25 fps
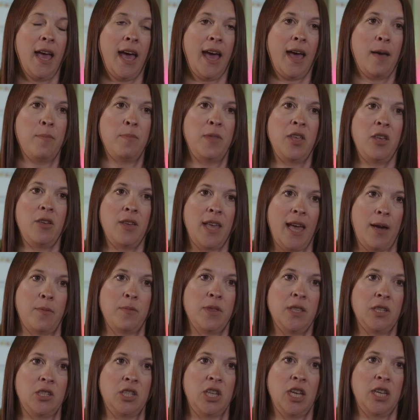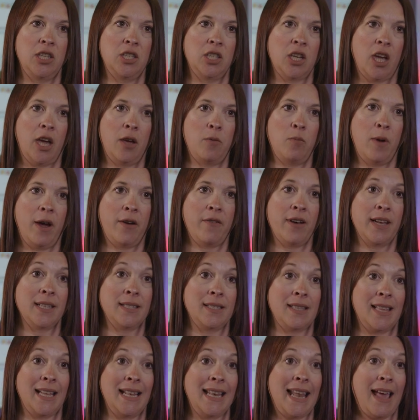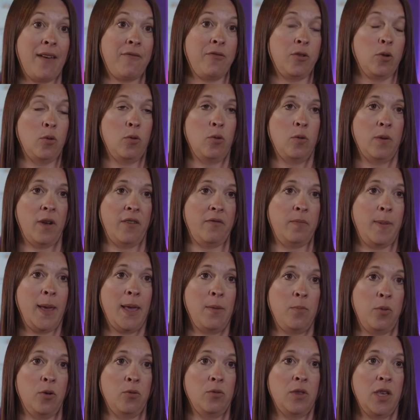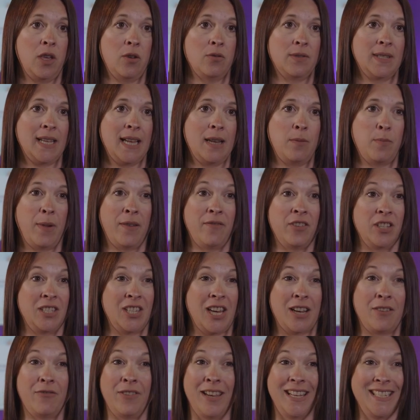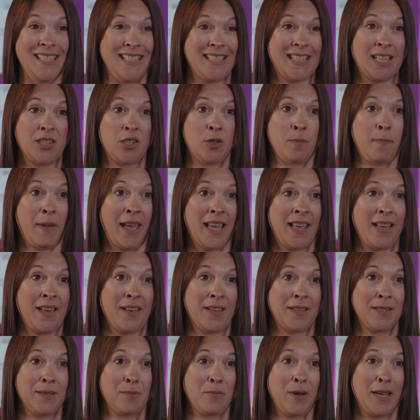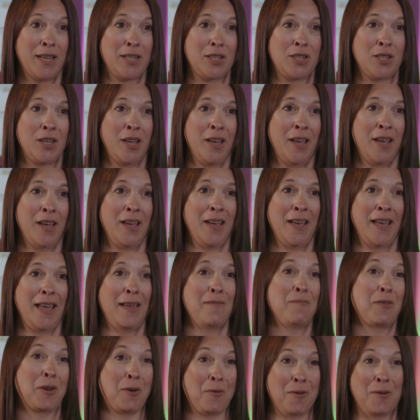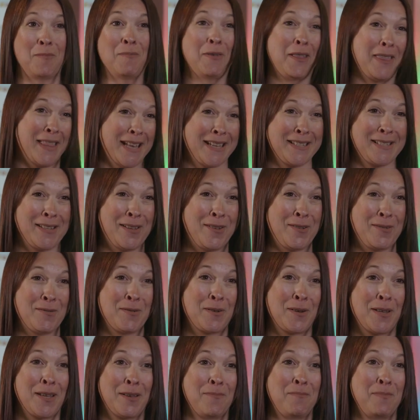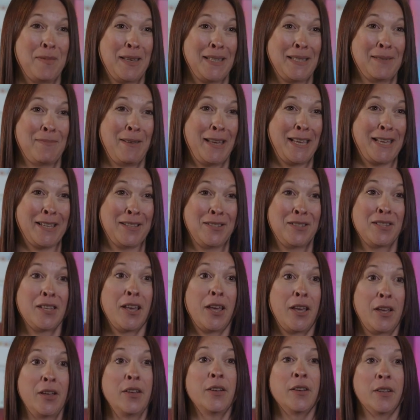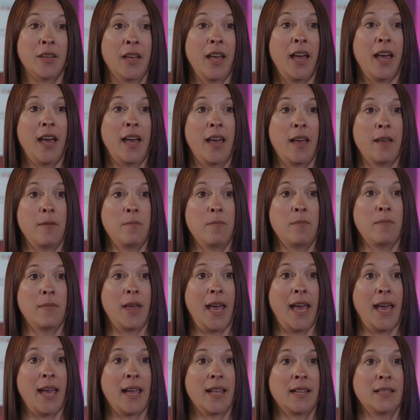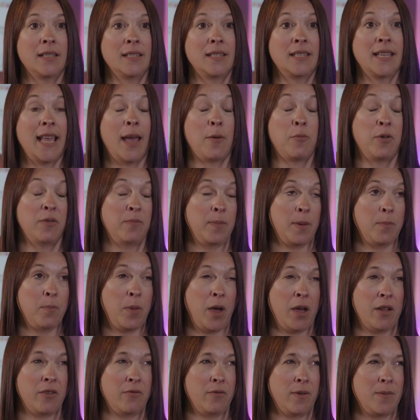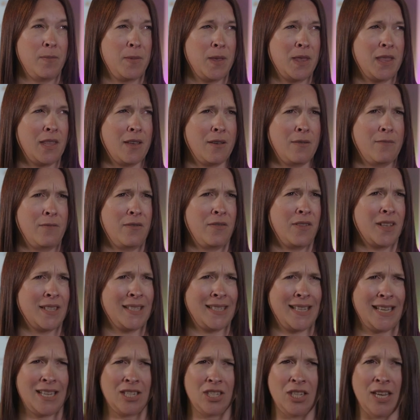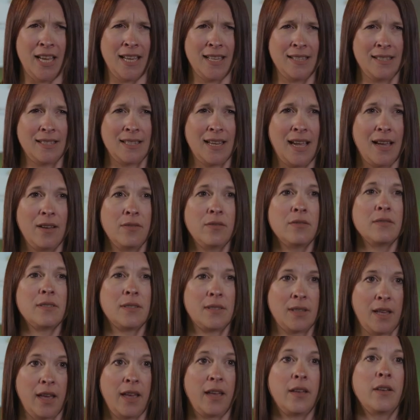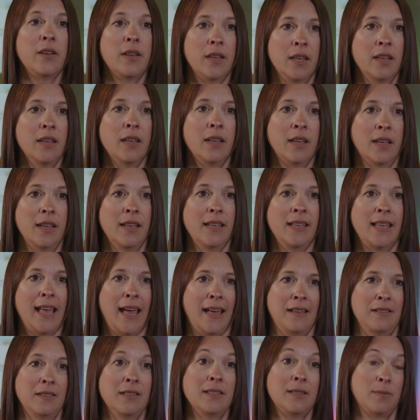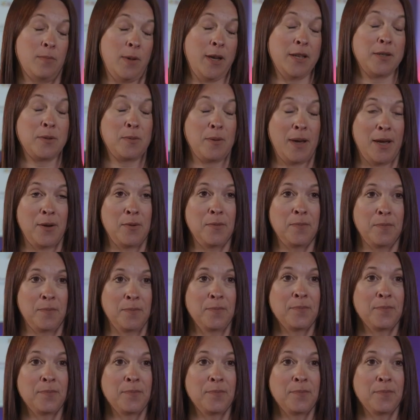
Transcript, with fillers: um, that you get with the she show. Whereas the level of people that you're dealing with are generally decision makers, which in recruitment that's who you want to be speaking to. Um, and yeah, we've been partnering with them for six years now, so yeah, it's worked well.